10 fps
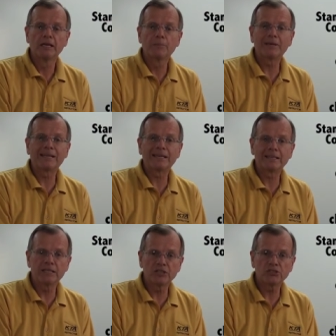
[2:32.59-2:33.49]
but in
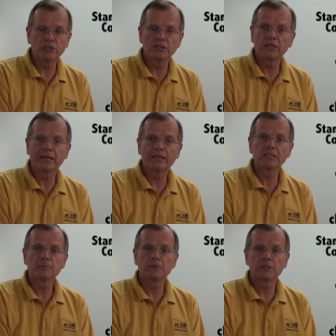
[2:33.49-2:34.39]
addition it
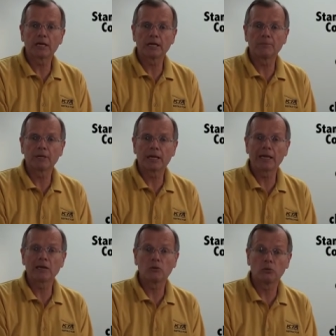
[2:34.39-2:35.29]
adds
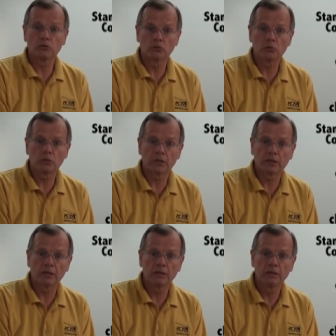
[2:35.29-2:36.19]
mechanical tool
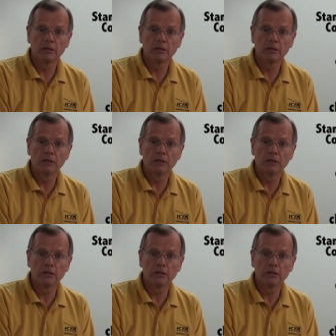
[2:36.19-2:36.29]
cleaning